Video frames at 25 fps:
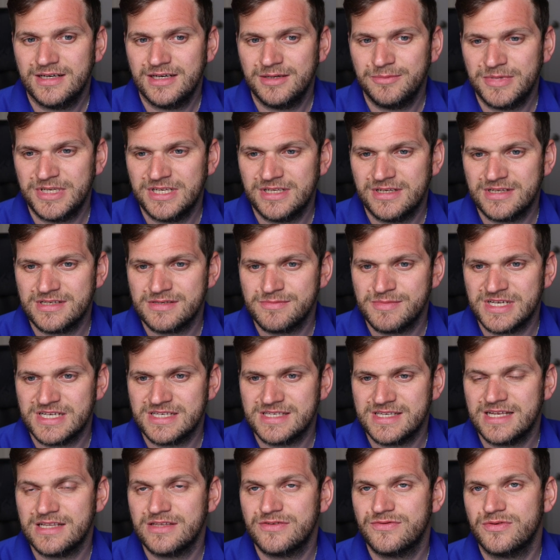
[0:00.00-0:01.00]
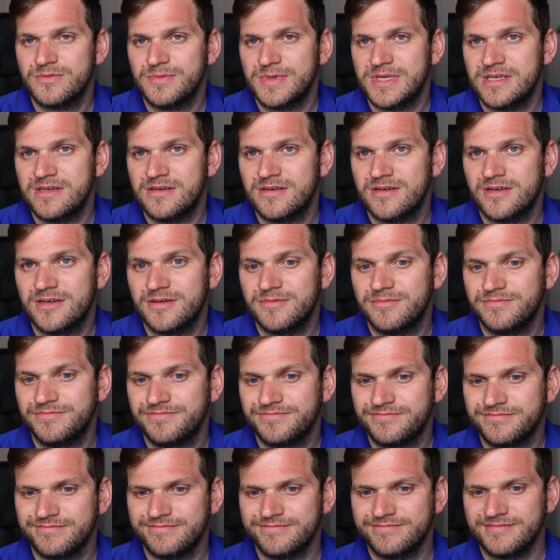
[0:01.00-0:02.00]
I mean it doesn't make sense for me, um,
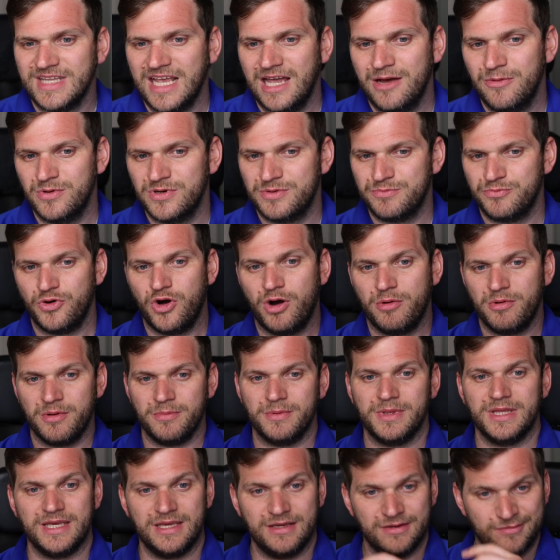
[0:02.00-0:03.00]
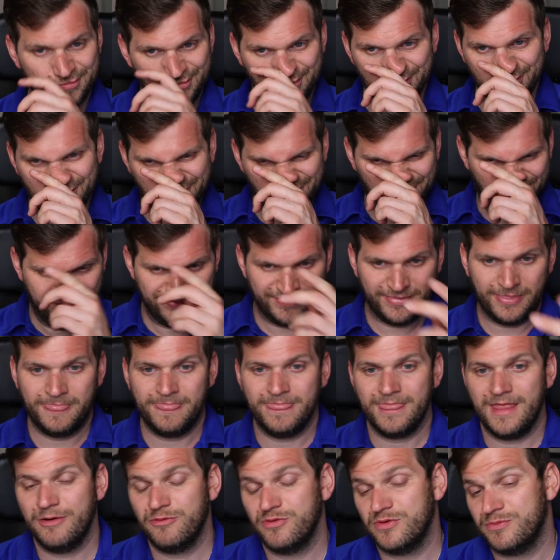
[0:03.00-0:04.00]
I would probably
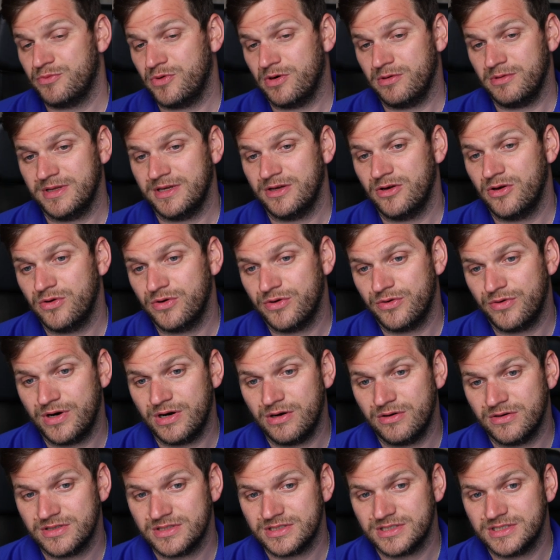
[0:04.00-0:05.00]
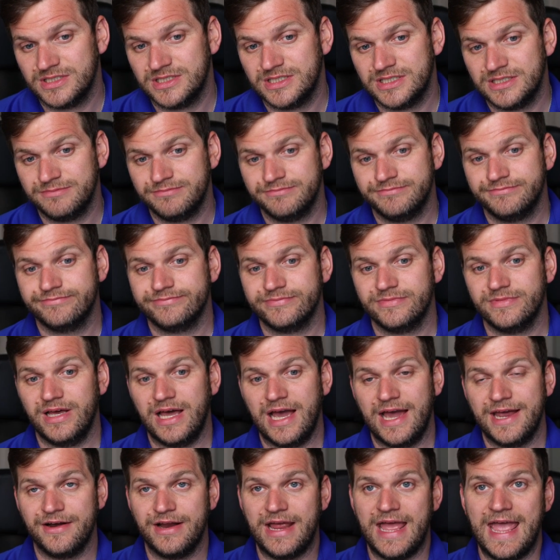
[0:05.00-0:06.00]
I would probably go the route um,
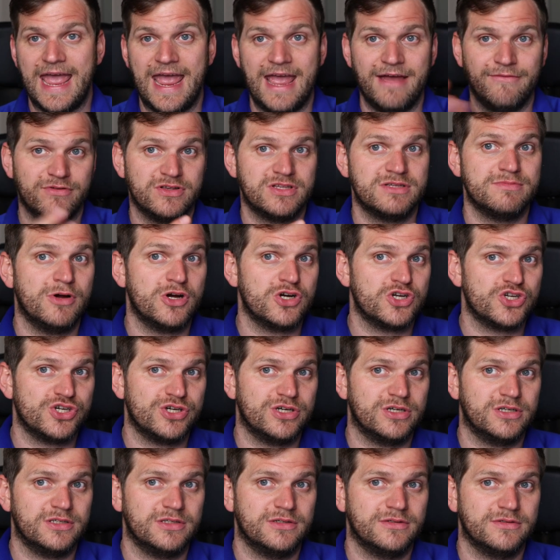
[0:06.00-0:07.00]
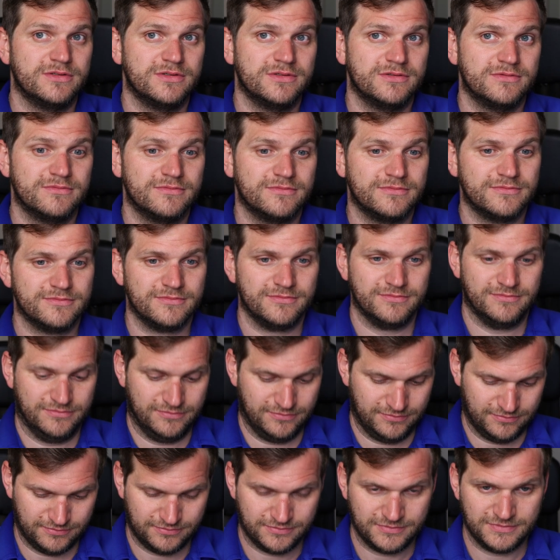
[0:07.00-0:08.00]
either have a smart shunt,
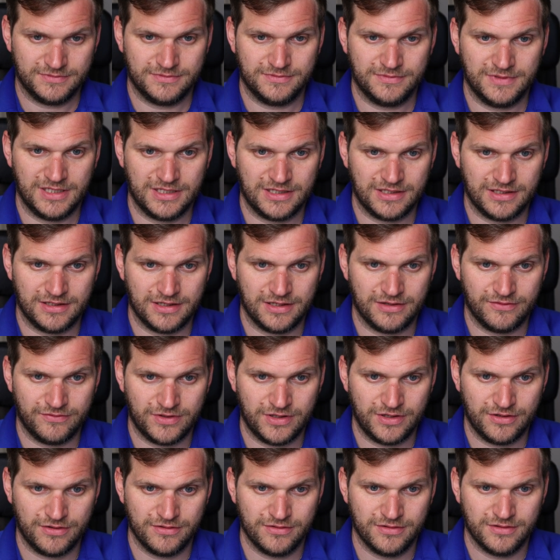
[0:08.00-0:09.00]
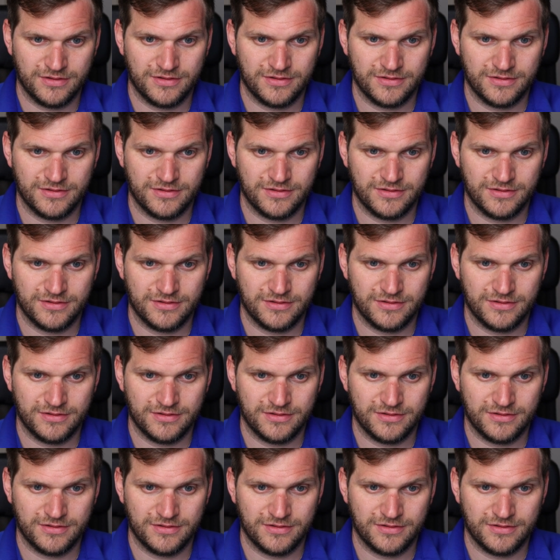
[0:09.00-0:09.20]
like I have here,